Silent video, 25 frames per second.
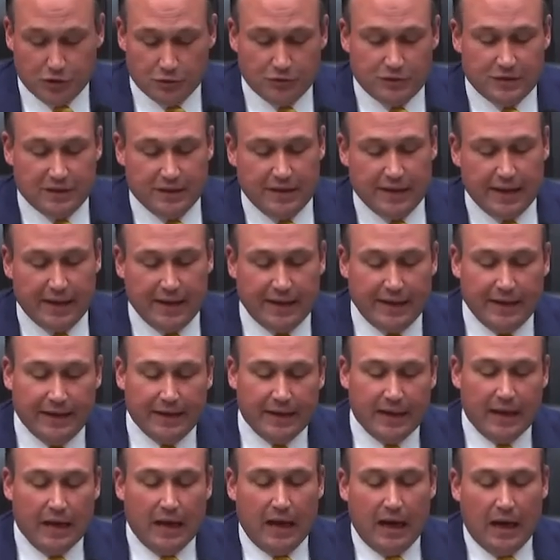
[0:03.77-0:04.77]
you today.
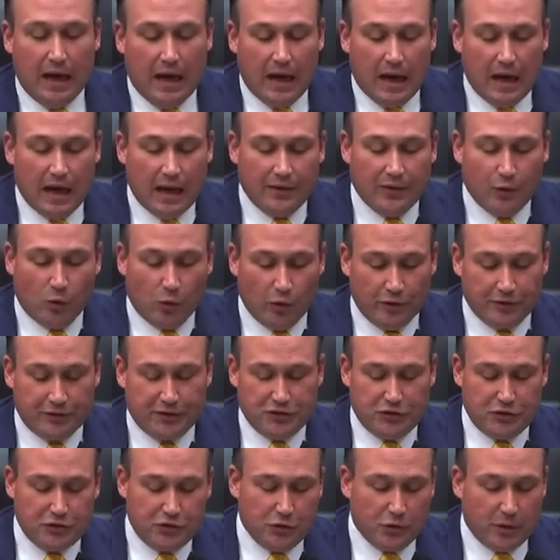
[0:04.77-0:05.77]
Uh, the work
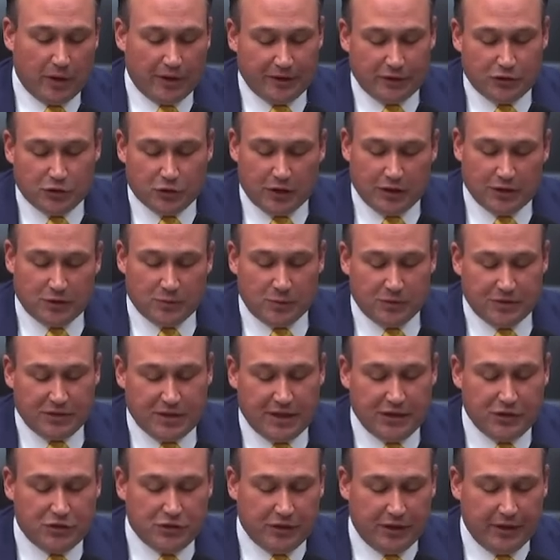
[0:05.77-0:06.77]
that you do on the
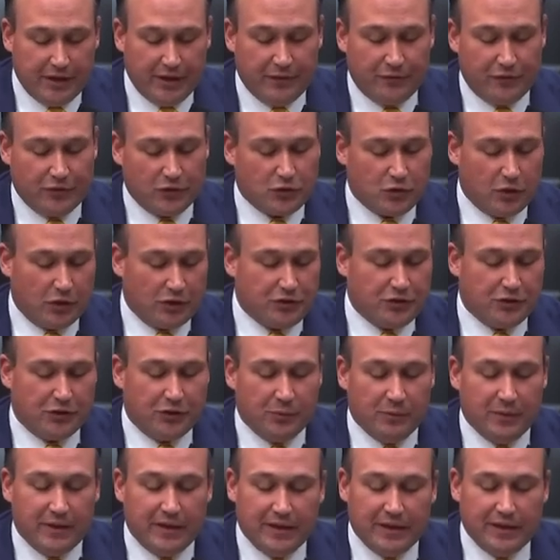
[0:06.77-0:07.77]
Transportation and Infrastructure
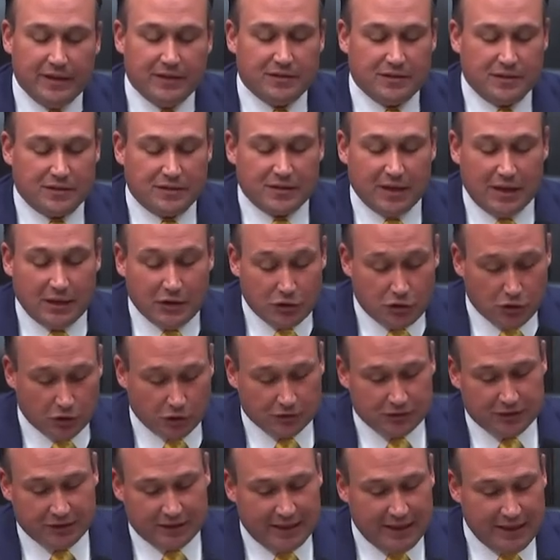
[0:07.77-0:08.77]
Committee is
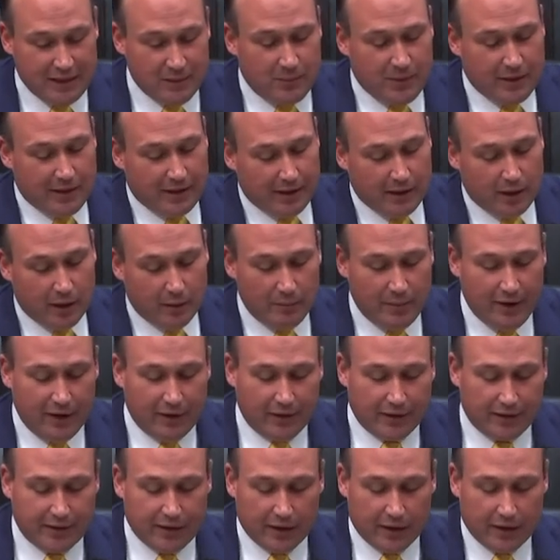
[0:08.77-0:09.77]
essential to keeping
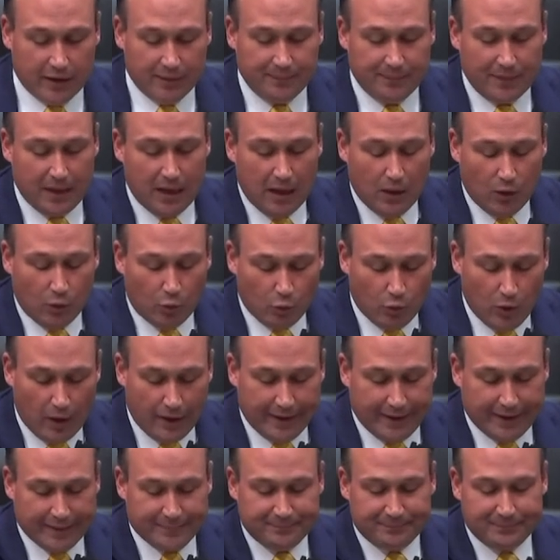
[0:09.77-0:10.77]
America
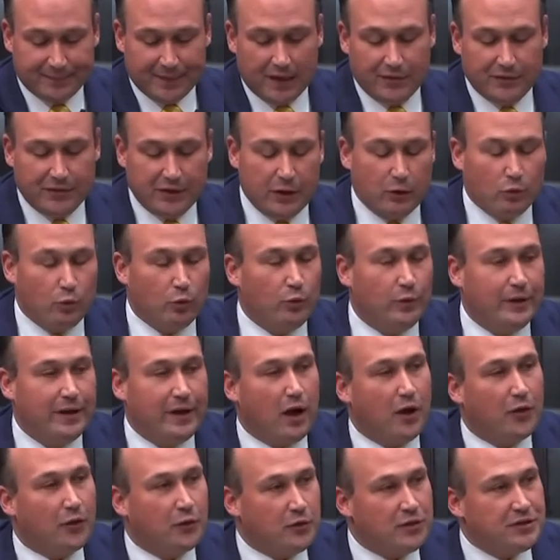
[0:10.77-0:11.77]
running. The
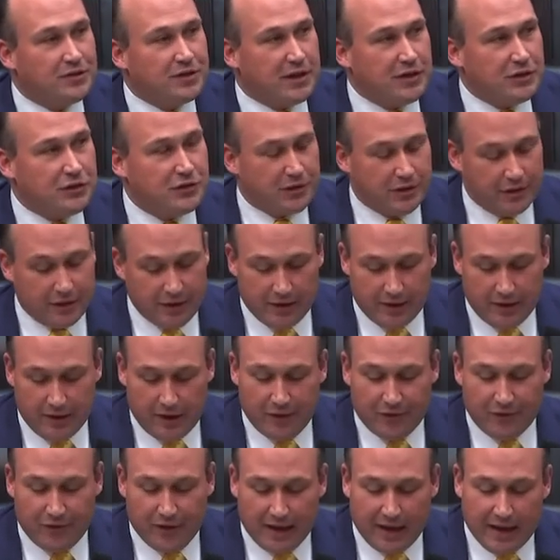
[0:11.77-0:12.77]
reauthorization of
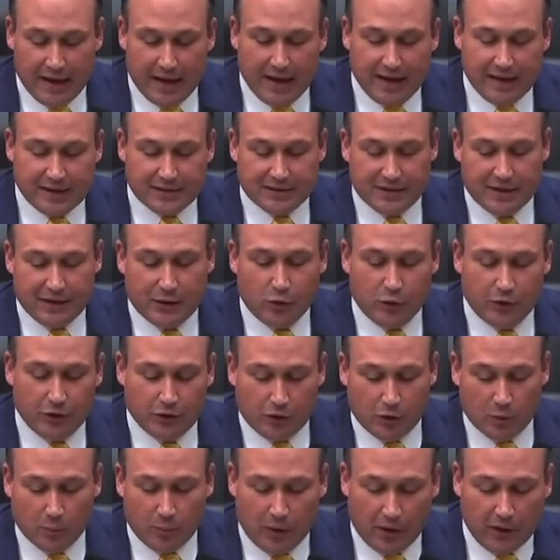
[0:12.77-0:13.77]
the FAA is a
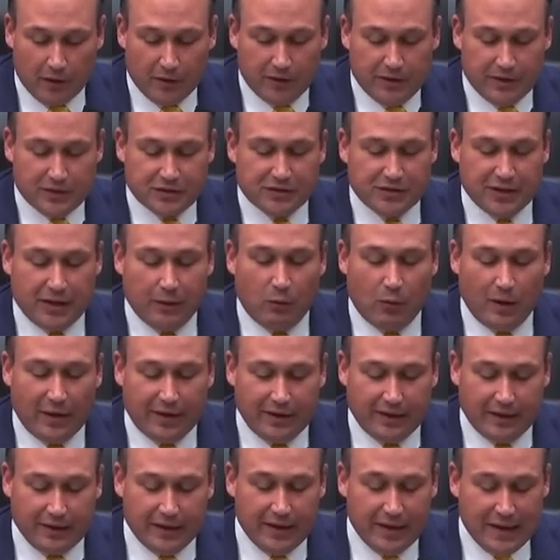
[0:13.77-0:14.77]
critical part of this, and I
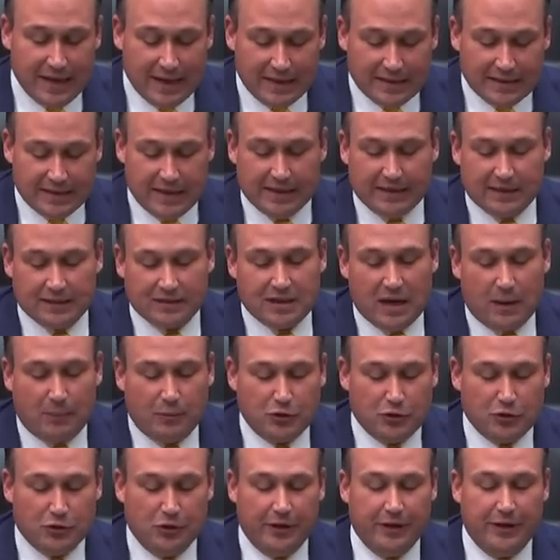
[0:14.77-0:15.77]
wanted to take this
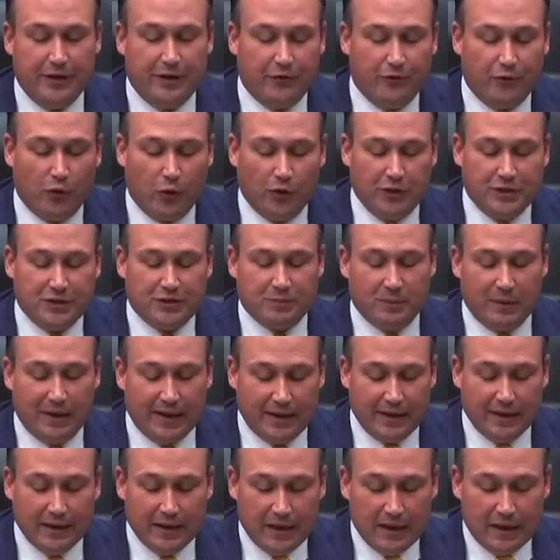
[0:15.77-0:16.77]
opportunity to voice
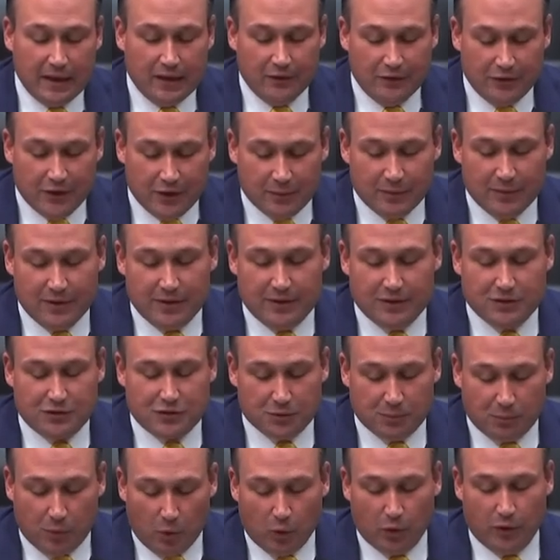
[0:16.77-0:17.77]
my vehement
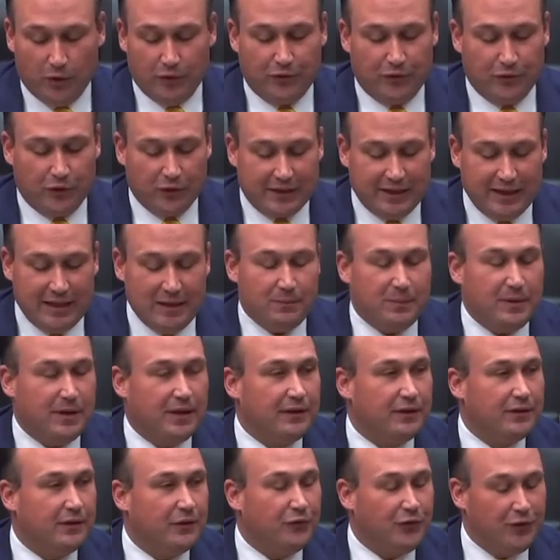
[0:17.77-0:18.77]
support for
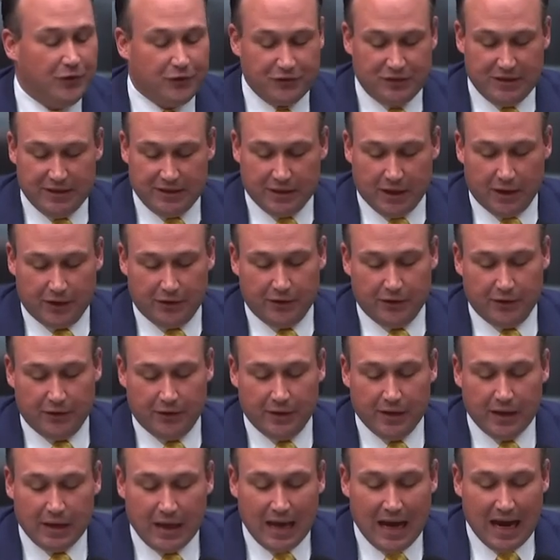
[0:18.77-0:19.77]
keeping the
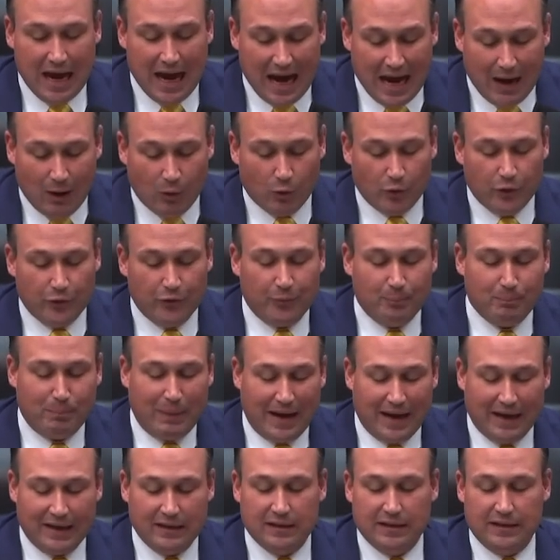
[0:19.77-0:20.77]
1,500 hour
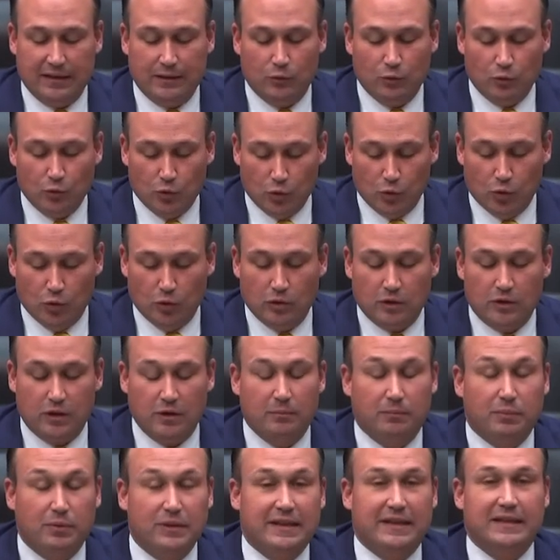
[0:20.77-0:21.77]
pilot rule
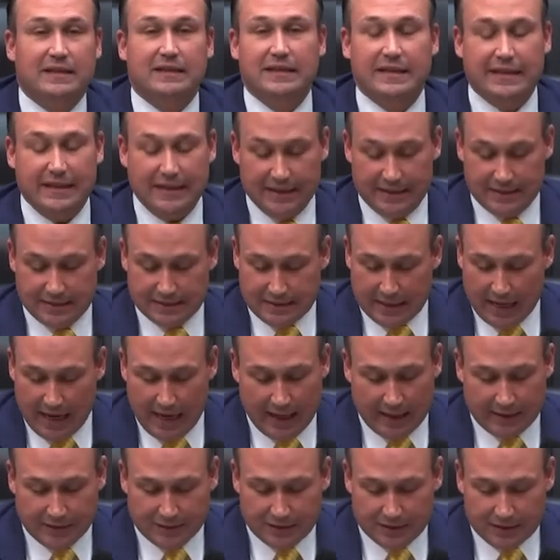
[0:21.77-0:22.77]
completely
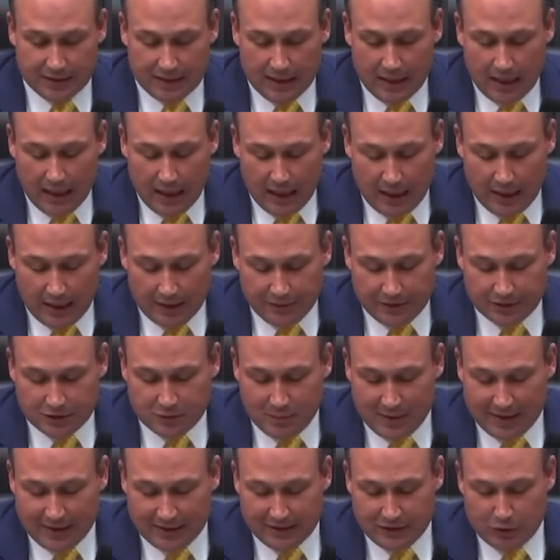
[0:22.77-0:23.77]
intact. Uh, this
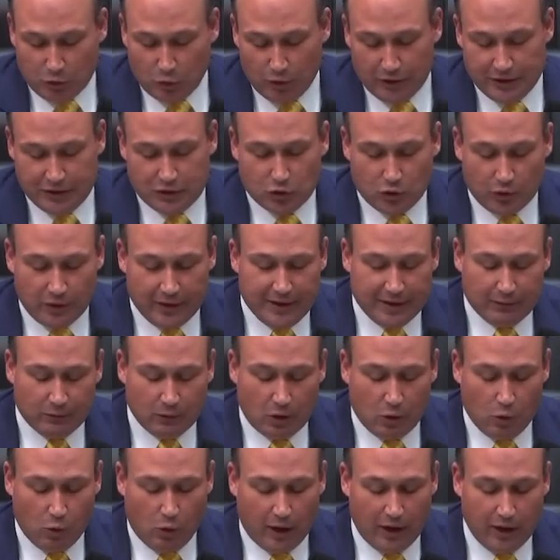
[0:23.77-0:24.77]
mandatory training
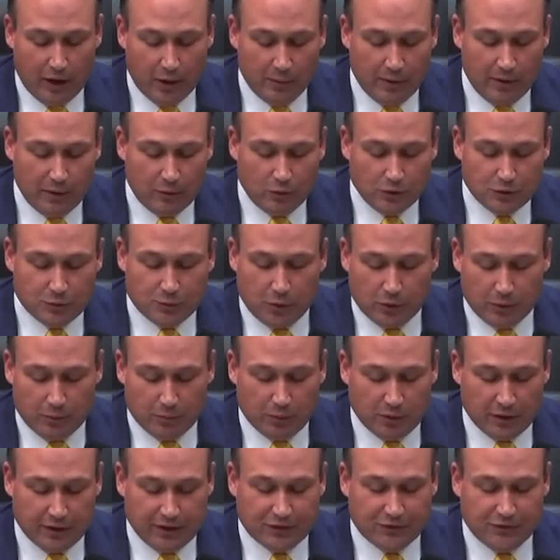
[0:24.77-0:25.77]
requirement was put in
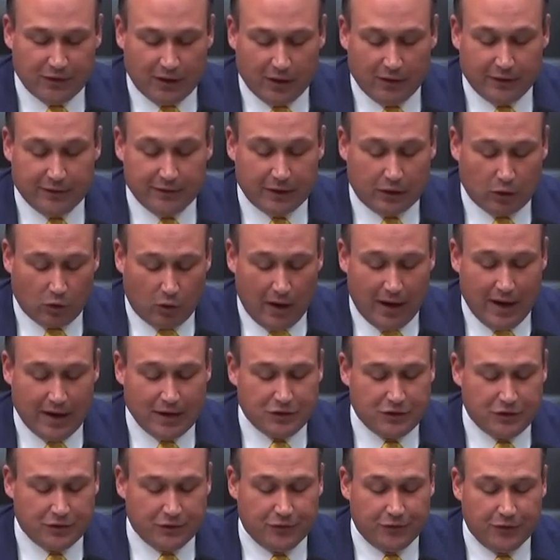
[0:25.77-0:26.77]
place following the
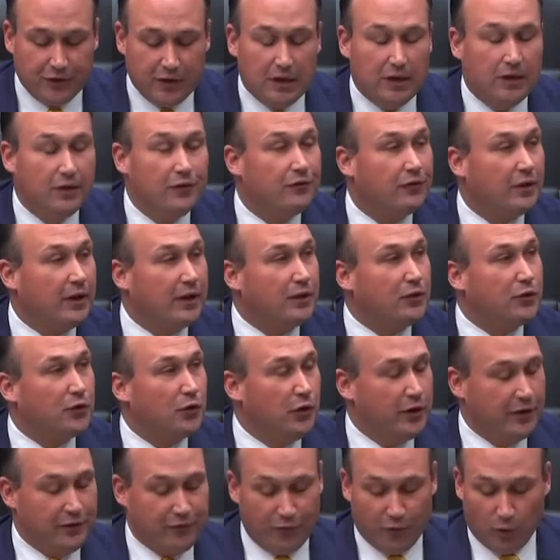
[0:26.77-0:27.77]
crash of Flight
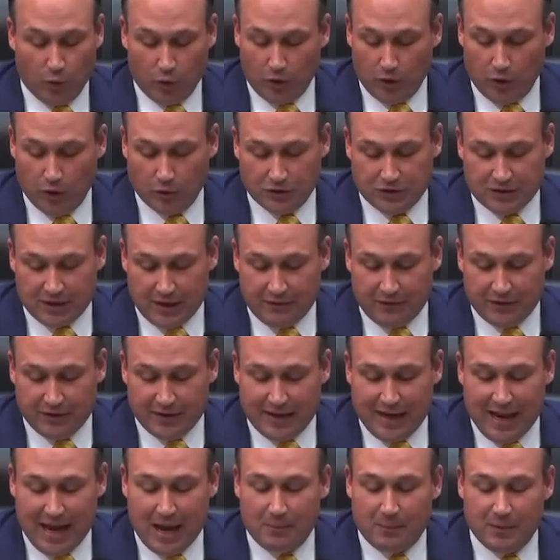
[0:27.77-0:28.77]
3407
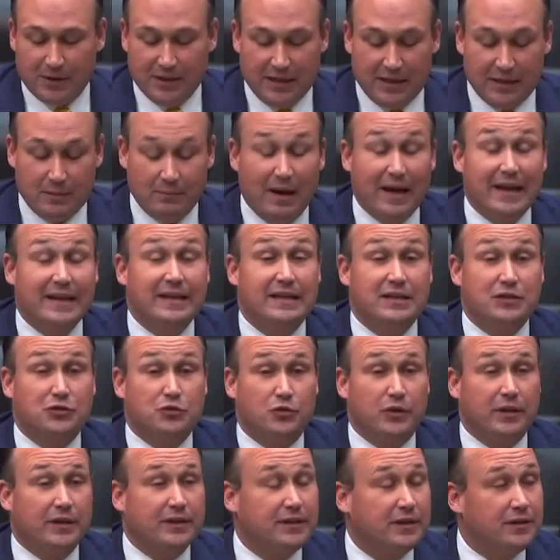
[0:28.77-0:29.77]
that happened in my
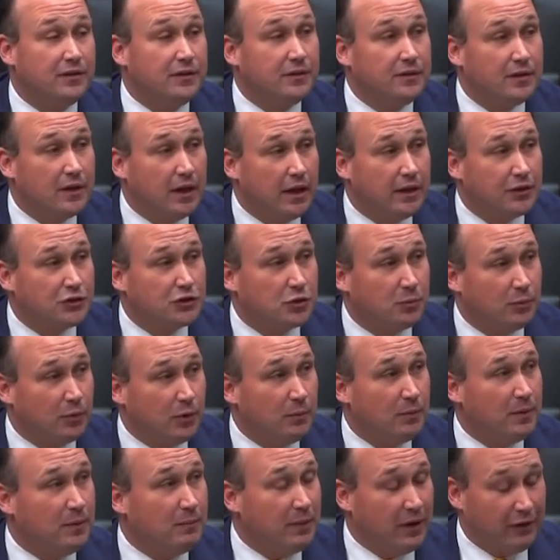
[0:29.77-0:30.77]
district in uh,
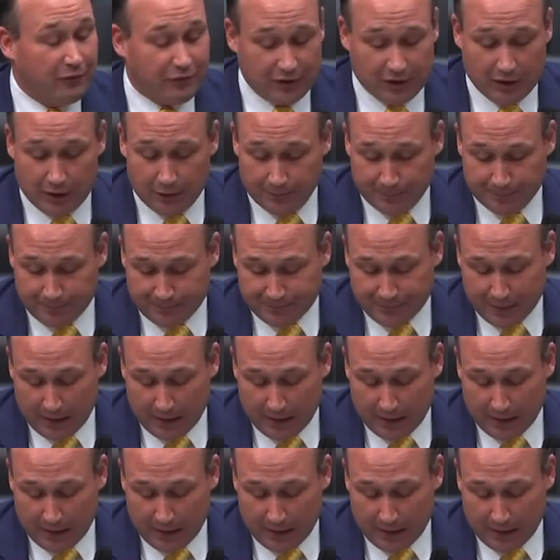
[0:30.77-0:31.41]
suburban Buffalo,